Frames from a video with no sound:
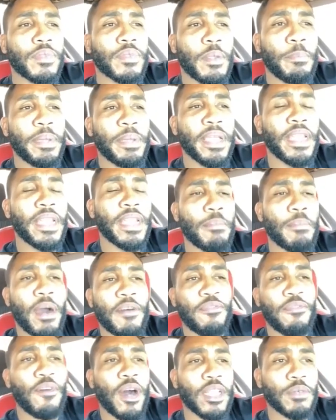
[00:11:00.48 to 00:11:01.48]
being that my
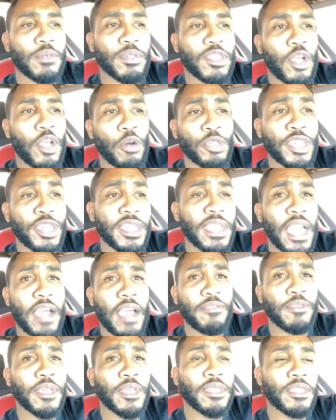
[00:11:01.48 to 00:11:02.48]
father was coaching the
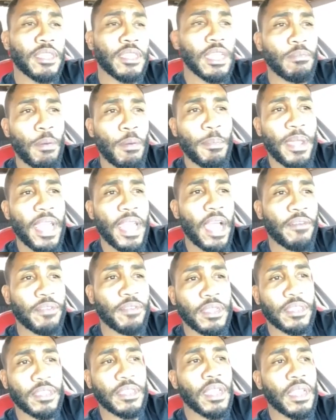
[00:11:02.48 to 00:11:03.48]
athletes, the MMA
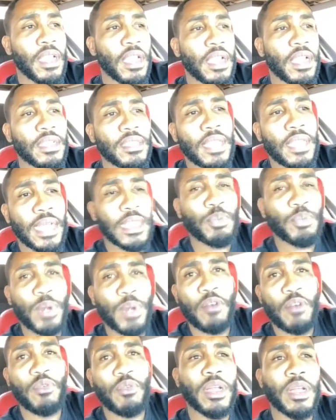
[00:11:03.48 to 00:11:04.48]
athletes, that's when
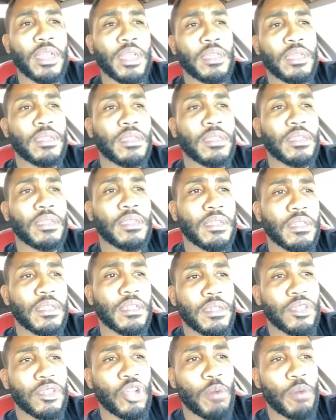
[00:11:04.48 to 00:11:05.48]
I really
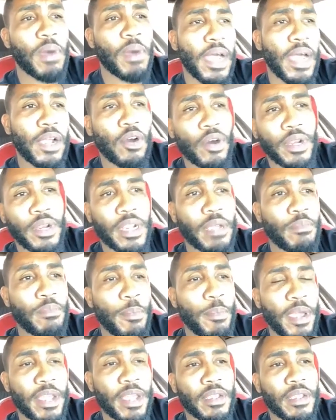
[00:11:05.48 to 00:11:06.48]
turned my eye on
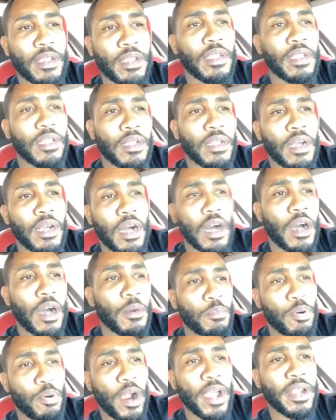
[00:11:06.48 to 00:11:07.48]
MMA.
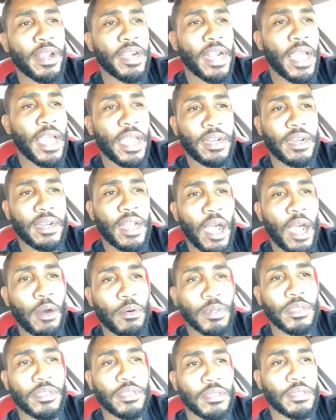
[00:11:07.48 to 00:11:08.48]
Prior to that, I
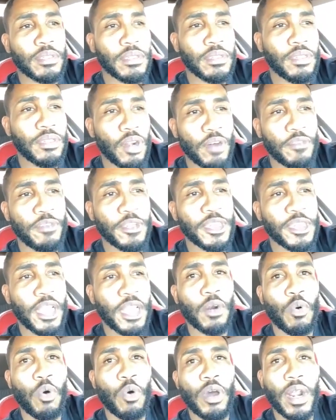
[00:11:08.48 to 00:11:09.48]
was, a fish out
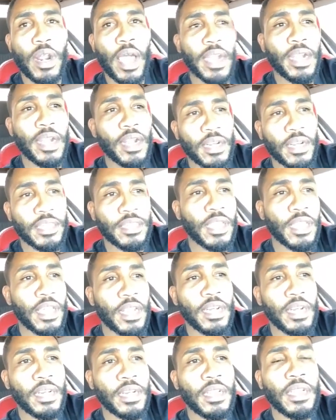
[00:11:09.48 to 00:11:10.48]
of water. I didn't understand
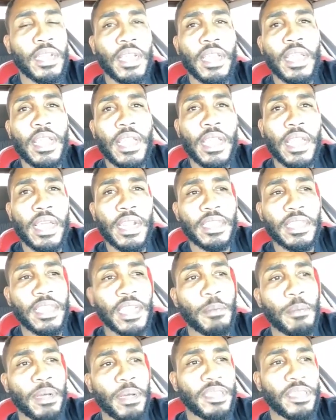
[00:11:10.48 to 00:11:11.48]
anything
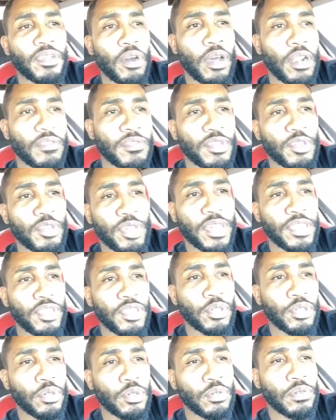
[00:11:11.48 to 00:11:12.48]
about the art of
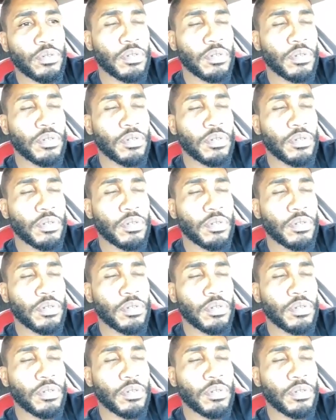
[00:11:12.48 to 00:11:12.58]
jiu-jitsu and